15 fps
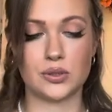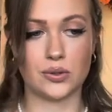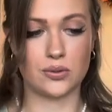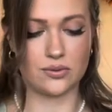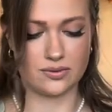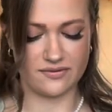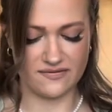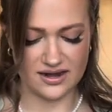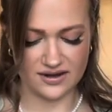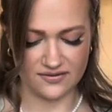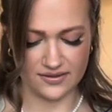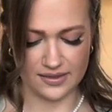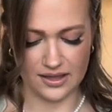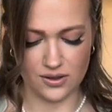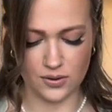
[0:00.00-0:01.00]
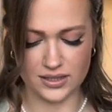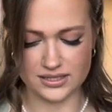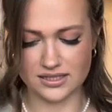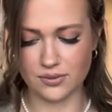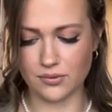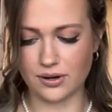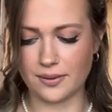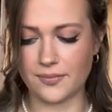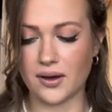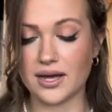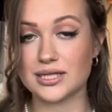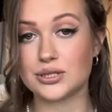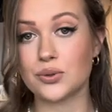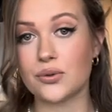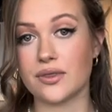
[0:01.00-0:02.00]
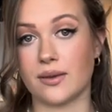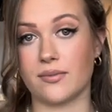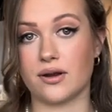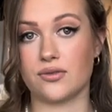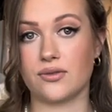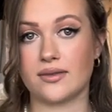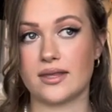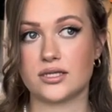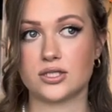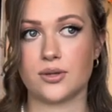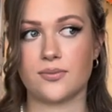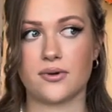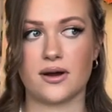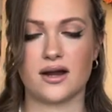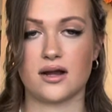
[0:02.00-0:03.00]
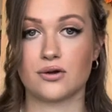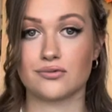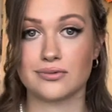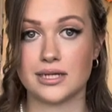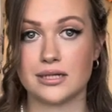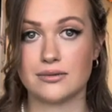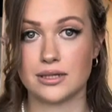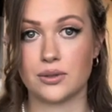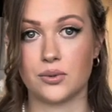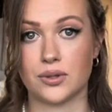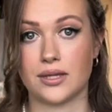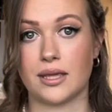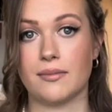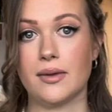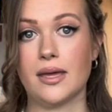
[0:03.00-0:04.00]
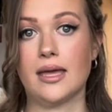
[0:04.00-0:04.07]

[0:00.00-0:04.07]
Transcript: If anything, they're quite summery, but I saw them and I thought they're so pretty and I really, really want them